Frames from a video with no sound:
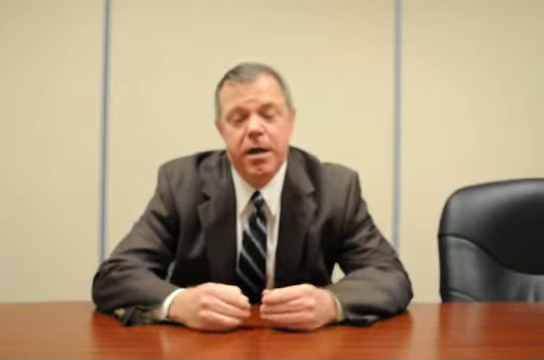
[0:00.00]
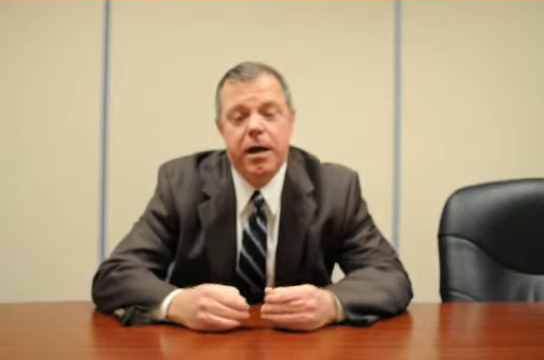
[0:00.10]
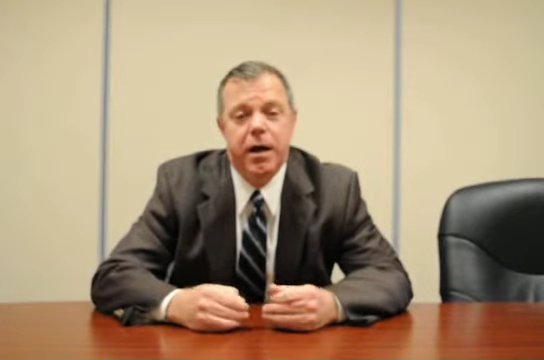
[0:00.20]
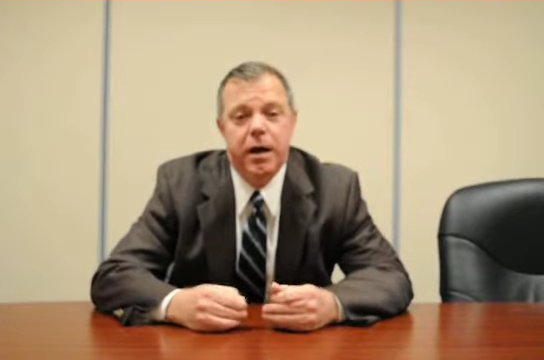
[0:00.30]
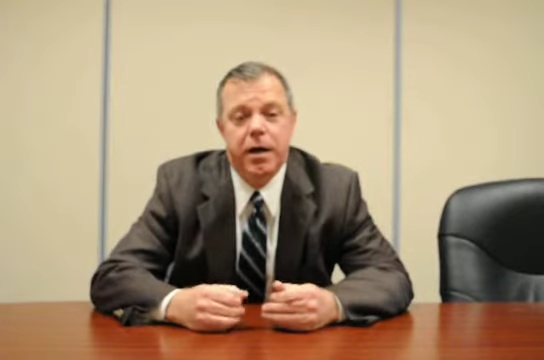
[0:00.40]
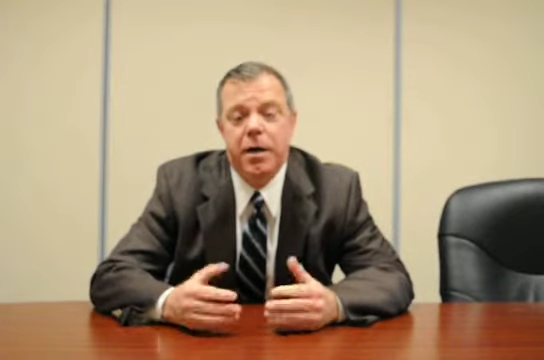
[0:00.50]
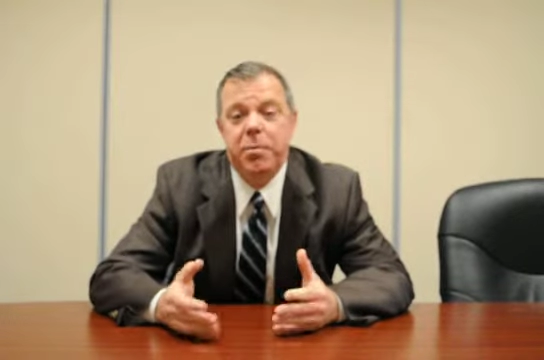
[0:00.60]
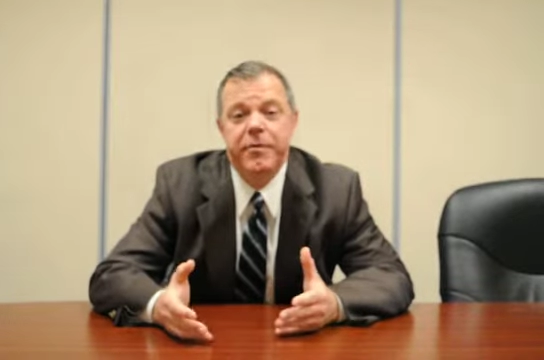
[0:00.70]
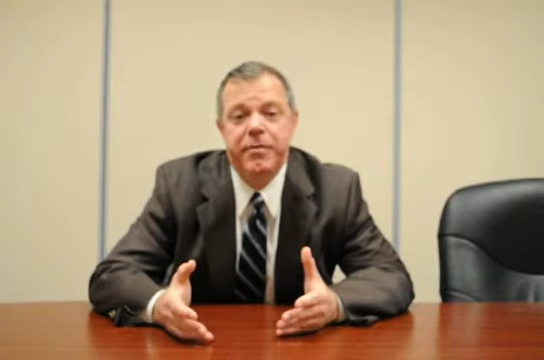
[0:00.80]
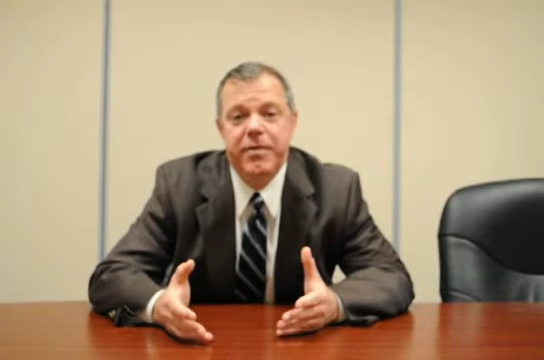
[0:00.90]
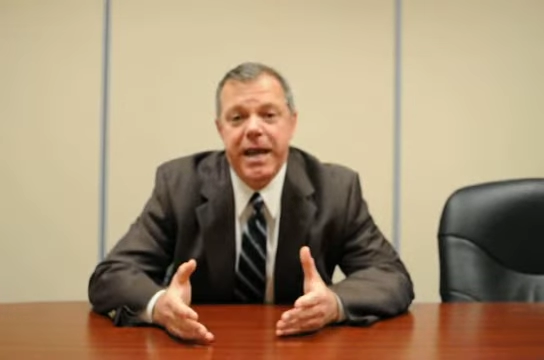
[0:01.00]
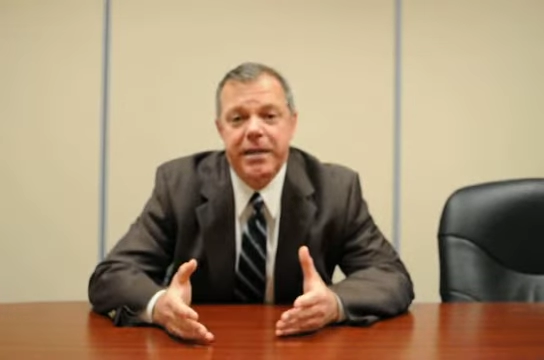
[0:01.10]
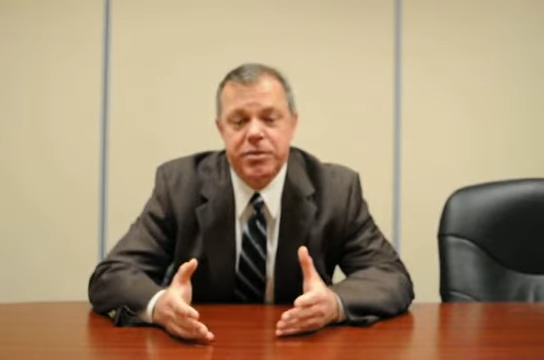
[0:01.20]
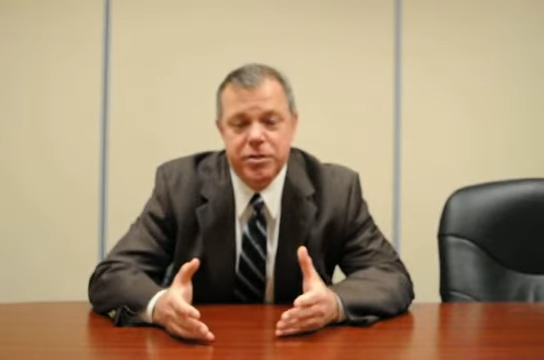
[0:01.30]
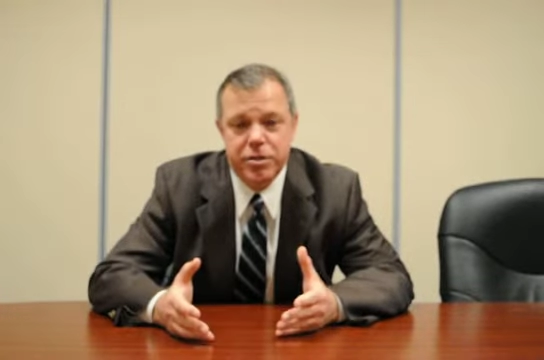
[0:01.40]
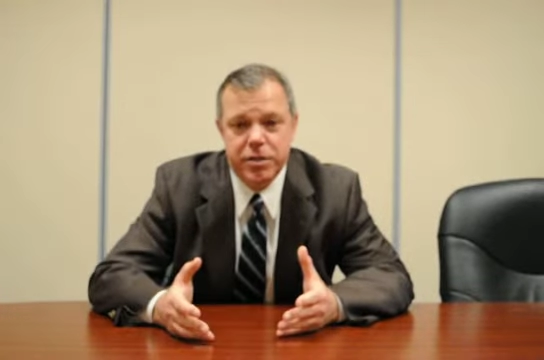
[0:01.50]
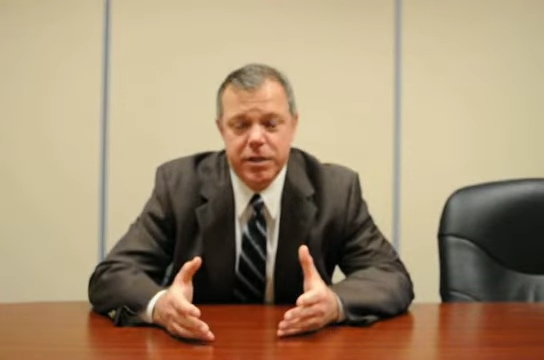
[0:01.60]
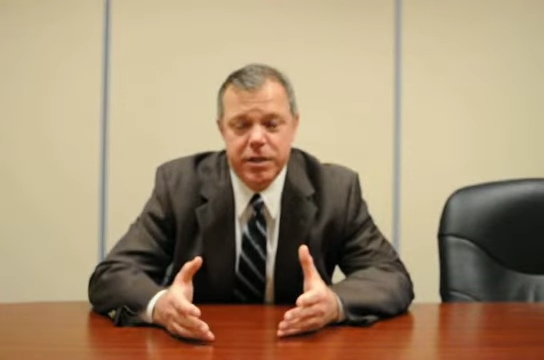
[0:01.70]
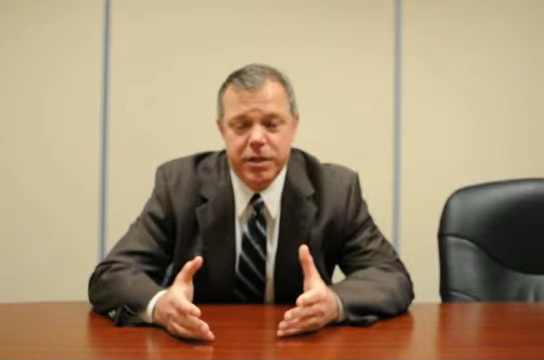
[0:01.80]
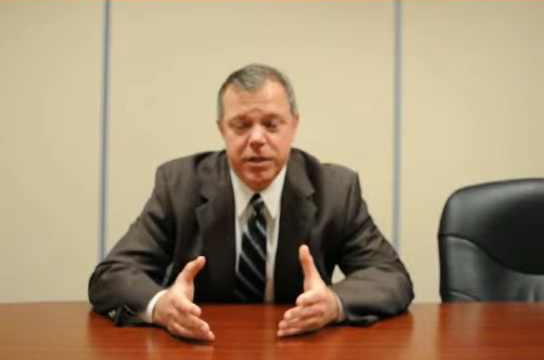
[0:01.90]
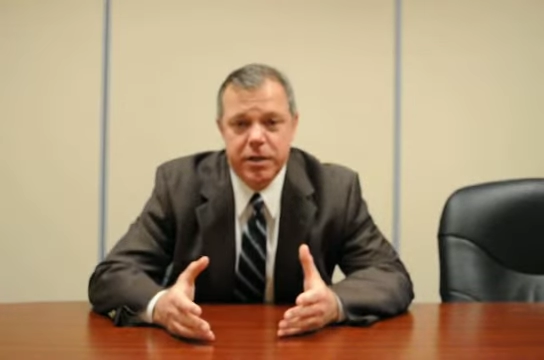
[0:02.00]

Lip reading: A couple of advantages to the